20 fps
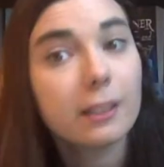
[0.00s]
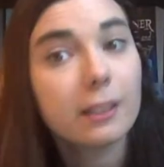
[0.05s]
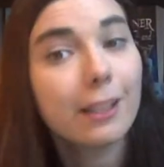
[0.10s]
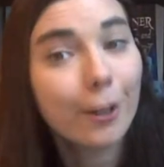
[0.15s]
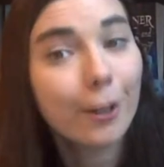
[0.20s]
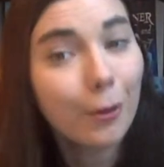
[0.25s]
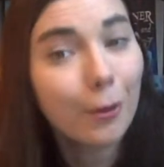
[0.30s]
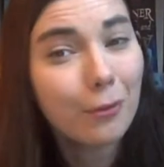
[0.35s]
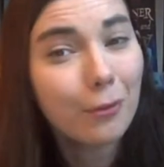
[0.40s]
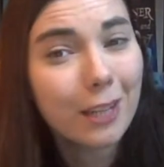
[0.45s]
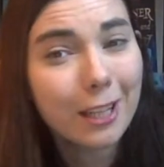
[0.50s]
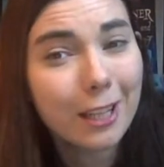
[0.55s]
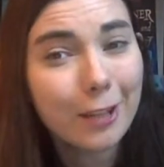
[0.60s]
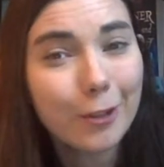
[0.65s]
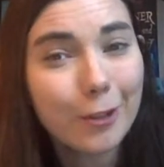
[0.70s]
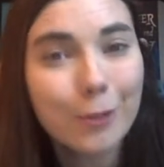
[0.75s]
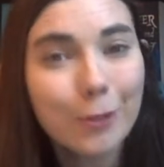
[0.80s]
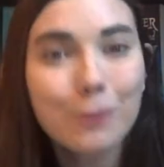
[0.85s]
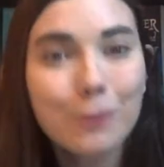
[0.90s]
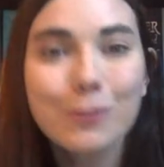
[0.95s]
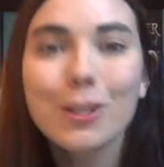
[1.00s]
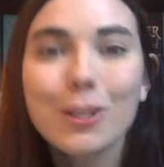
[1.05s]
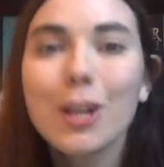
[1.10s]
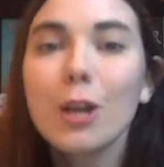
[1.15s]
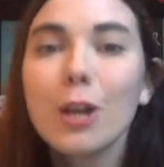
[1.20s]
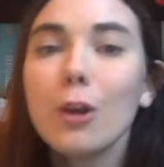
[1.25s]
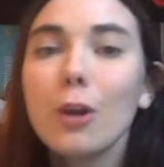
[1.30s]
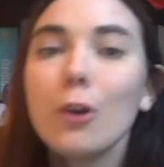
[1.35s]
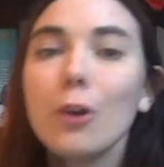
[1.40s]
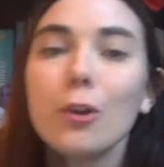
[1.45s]
year videos.
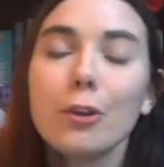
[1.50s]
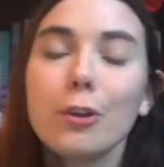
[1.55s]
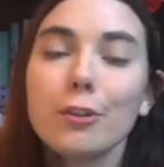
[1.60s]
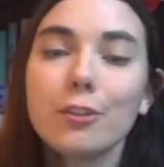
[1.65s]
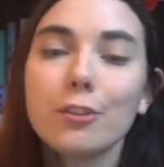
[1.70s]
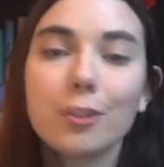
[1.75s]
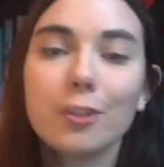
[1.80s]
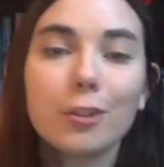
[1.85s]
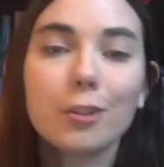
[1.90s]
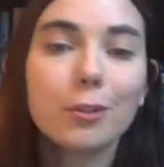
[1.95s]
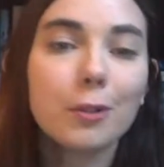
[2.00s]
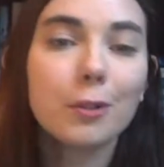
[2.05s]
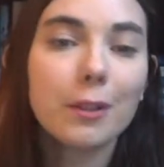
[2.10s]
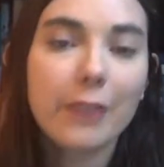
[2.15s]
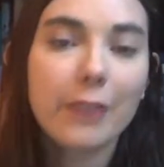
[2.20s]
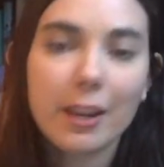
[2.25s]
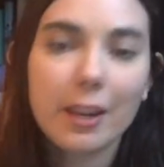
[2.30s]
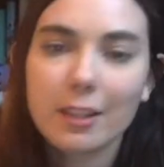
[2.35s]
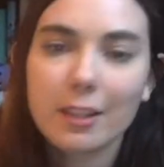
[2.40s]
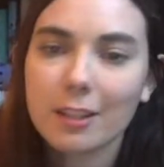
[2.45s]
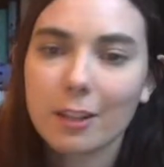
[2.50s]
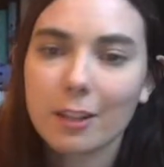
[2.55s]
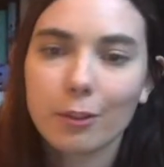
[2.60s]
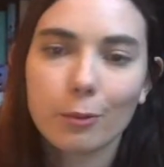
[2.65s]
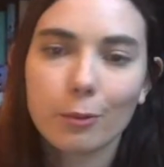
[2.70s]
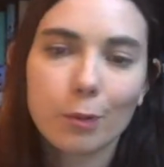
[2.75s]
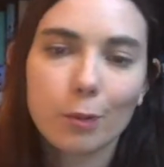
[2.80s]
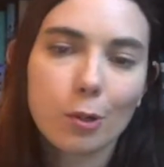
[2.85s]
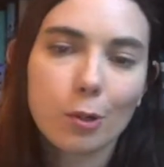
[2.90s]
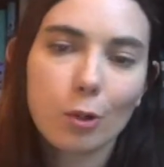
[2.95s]
So that is it. There
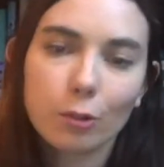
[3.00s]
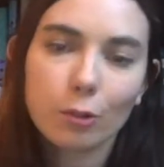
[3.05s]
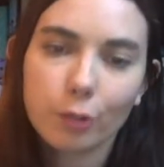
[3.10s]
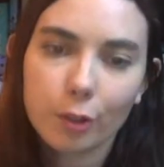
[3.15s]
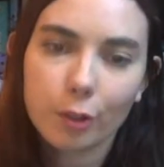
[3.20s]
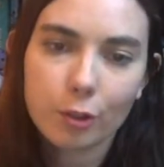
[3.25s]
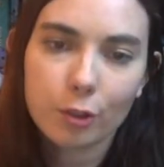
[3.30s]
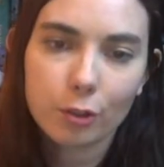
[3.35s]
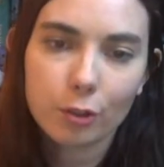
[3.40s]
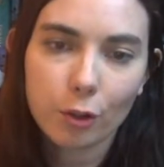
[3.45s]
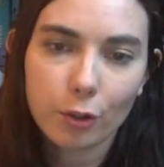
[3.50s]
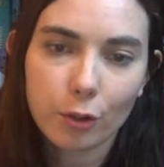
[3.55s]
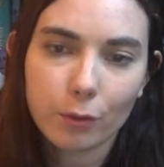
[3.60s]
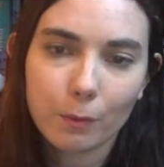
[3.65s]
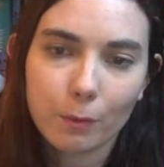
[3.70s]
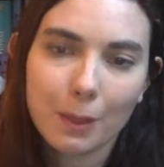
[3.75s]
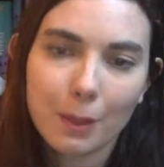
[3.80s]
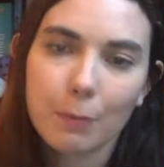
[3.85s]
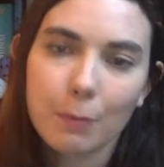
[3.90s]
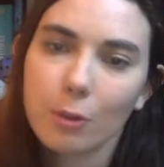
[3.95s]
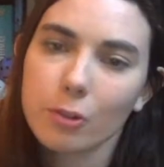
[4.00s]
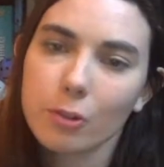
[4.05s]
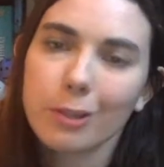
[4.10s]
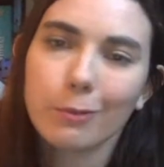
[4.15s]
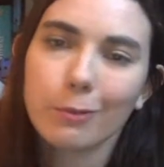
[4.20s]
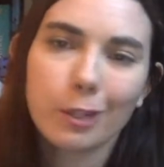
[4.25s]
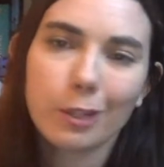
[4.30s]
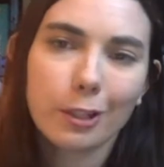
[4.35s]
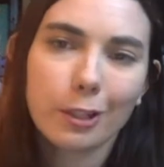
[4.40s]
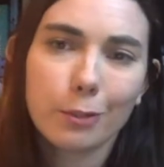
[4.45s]
were all two stars for me because I
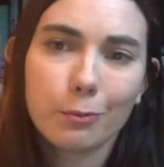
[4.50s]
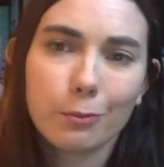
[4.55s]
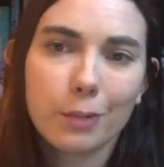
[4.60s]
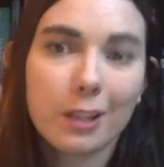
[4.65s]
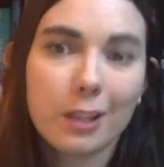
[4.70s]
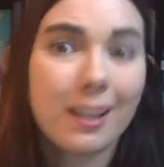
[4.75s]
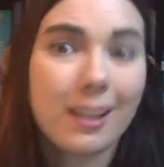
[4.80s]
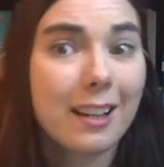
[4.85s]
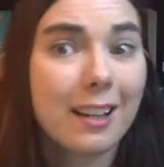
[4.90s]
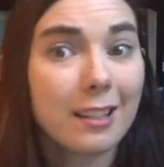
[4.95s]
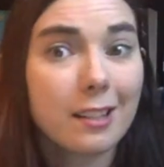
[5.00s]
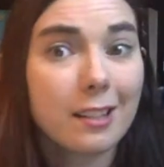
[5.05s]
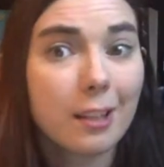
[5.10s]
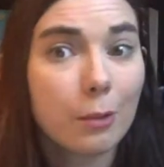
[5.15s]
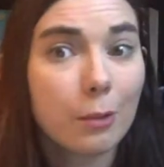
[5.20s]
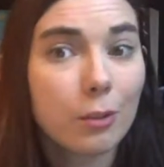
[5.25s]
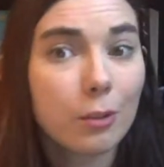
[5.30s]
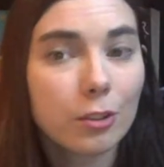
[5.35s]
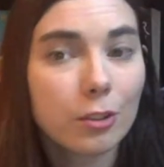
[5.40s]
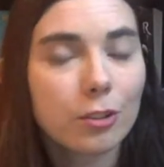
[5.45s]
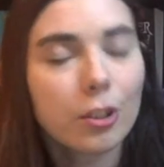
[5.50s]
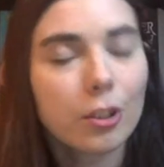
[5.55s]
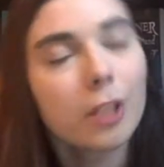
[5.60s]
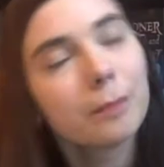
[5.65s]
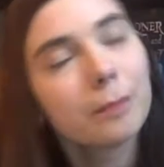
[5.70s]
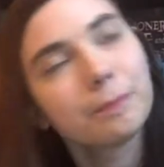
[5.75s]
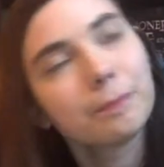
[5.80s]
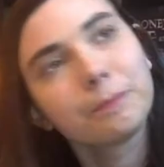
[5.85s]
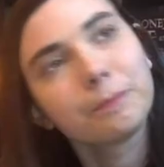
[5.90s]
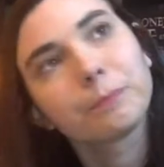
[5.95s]
really don't rate anything one
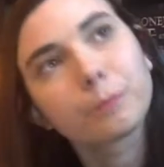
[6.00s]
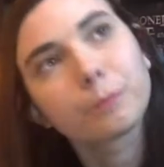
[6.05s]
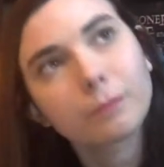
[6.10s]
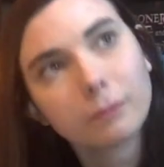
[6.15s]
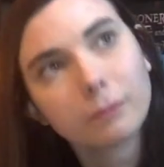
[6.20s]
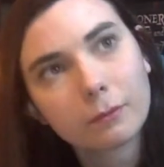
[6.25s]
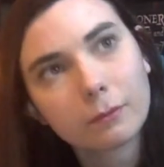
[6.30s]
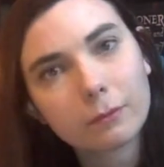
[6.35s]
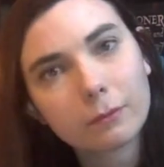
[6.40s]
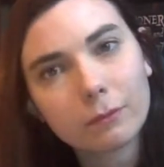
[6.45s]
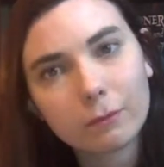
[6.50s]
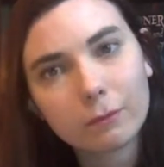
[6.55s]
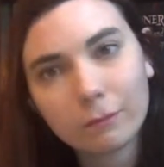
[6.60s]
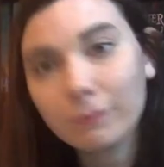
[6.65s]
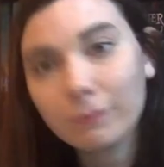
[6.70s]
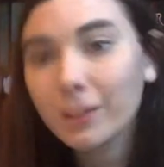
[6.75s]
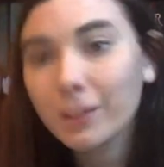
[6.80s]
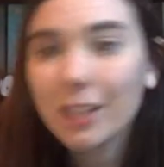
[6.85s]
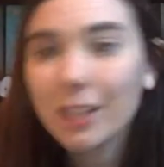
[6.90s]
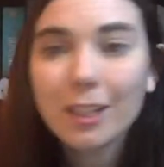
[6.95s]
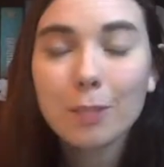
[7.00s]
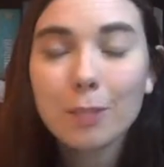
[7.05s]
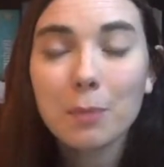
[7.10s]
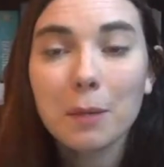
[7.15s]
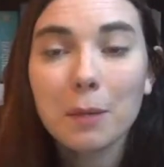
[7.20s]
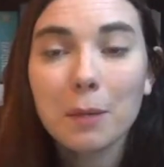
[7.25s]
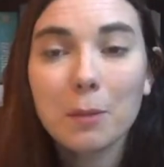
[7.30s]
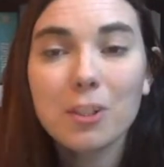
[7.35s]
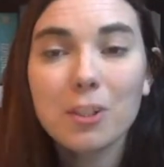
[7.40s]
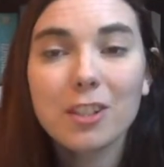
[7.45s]
star. That's
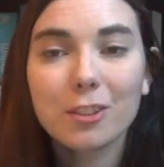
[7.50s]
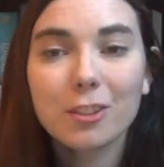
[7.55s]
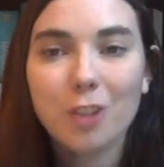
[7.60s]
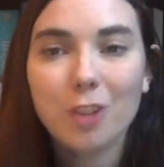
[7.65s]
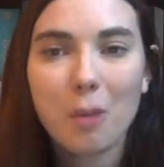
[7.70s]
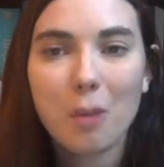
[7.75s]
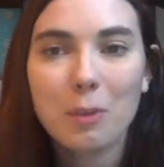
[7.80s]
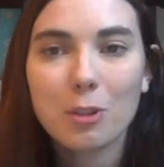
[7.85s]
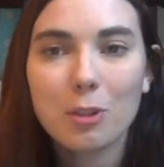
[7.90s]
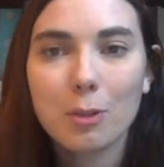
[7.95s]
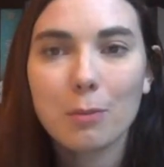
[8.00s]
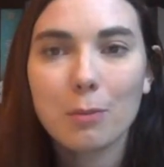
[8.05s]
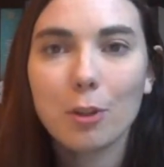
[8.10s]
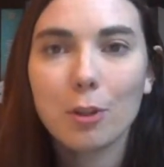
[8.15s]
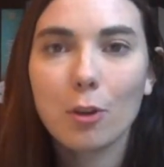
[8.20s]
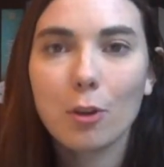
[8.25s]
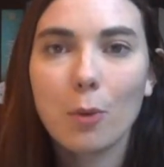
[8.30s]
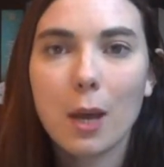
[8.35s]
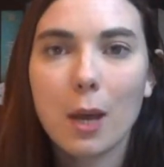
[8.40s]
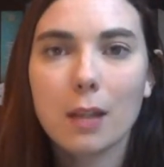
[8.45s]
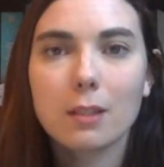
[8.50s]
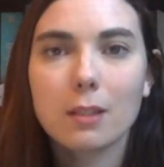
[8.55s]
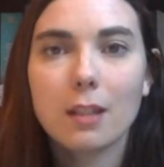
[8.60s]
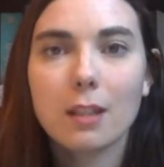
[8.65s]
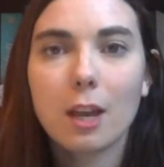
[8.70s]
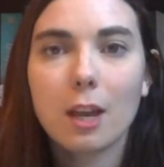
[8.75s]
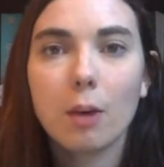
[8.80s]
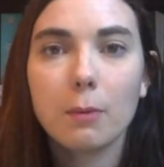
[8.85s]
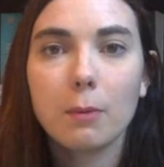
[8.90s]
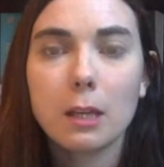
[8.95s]
pretty much it. Comment down below and
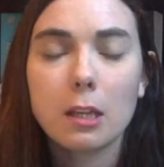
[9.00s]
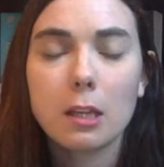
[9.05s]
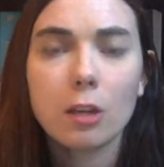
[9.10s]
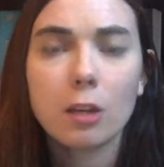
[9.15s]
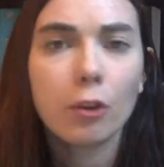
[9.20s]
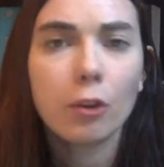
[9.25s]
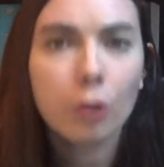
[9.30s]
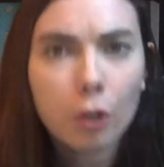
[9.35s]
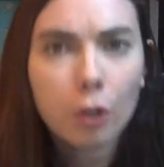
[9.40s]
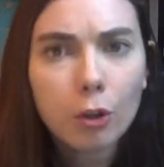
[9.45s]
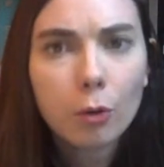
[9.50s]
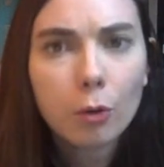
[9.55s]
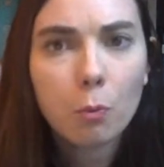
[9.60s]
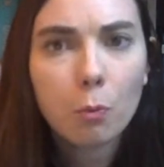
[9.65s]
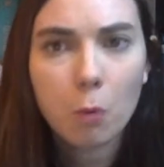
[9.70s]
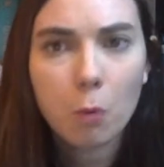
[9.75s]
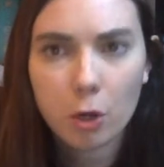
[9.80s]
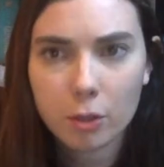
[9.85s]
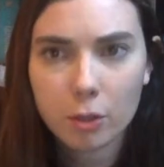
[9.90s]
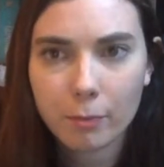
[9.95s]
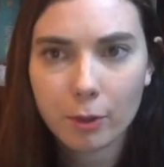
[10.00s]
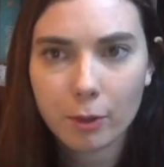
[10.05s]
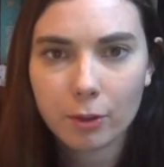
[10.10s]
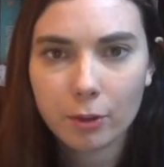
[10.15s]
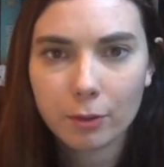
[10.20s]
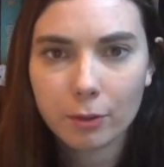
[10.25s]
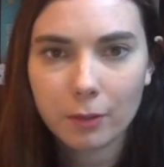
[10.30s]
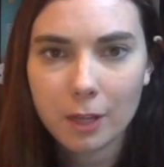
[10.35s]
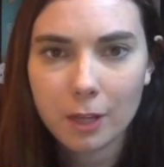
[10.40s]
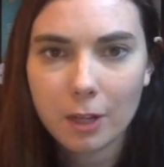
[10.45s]
tell me your worst books
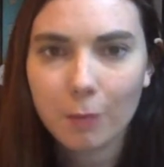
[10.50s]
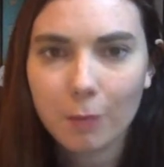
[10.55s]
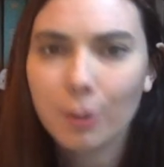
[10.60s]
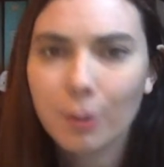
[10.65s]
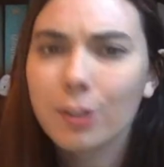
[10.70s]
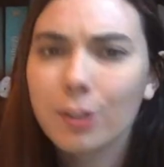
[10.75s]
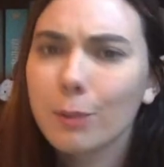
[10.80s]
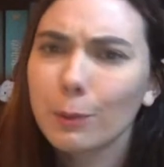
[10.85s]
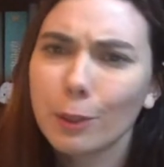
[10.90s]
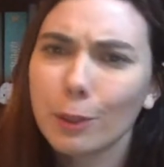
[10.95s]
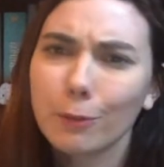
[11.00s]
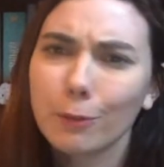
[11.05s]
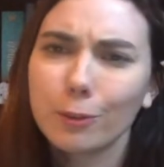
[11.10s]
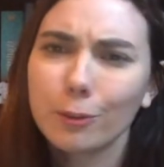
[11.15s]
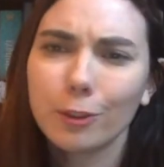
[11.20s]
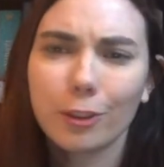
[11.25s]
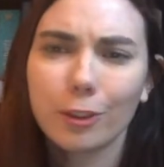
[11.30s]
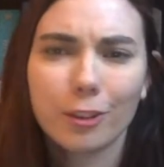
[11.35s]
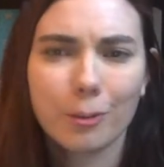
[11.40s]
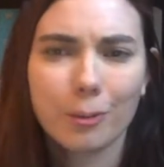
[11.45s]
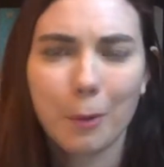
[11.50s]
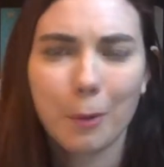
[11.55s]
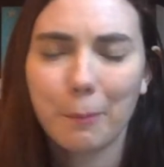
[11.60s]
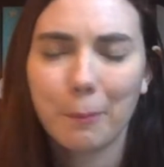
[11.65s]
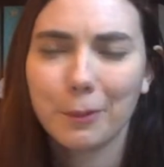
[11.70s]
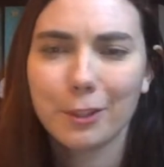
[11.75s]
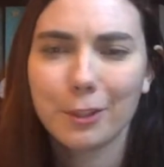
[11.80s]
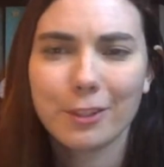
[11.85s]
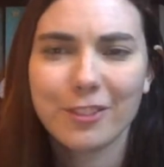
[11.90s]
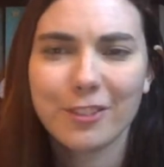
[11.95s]
of the year because I would love to look them up
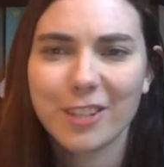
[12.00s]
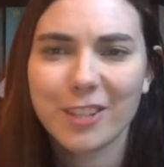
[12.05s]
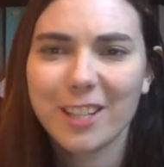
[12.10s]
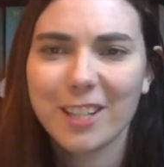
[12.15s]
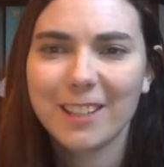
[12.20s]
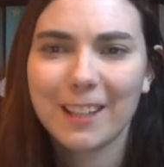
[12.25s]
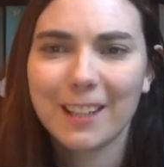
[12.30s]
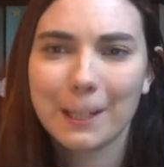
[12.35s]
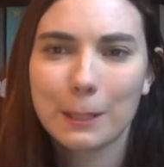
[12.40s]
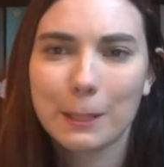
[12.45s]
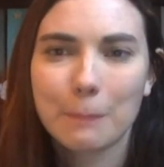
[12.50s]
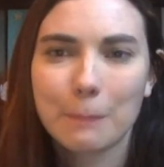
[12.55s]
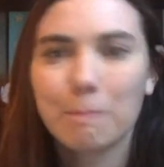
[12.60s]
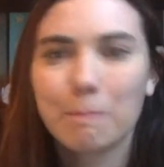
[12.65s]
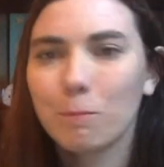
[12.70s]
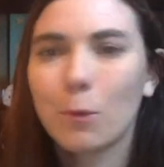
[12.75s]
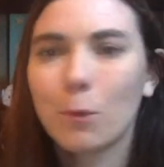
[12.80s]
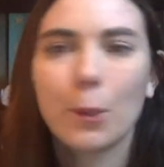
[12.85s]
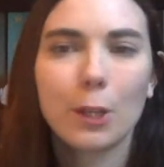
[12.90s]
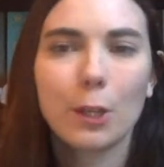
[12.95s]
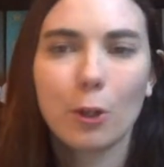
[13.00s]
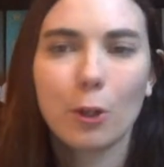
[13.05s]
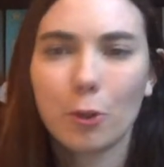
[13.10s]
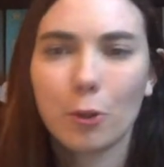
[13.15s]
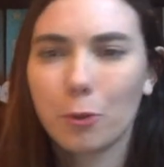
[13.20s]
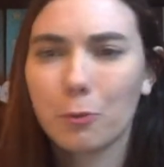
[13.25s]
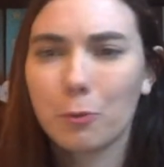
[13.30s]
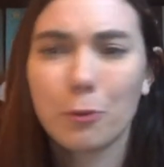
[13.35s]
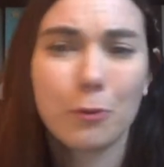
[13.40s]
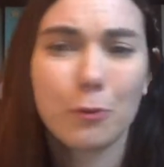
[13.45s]
and just see like what the other
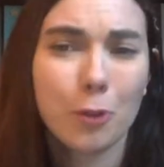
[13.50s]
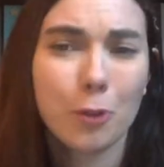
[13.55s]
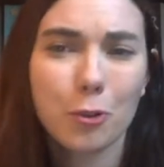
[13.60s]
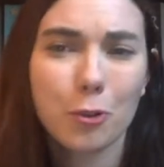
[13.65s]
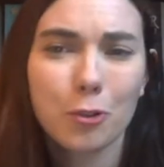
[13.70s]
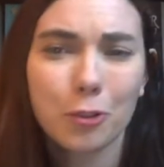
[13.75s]
reviews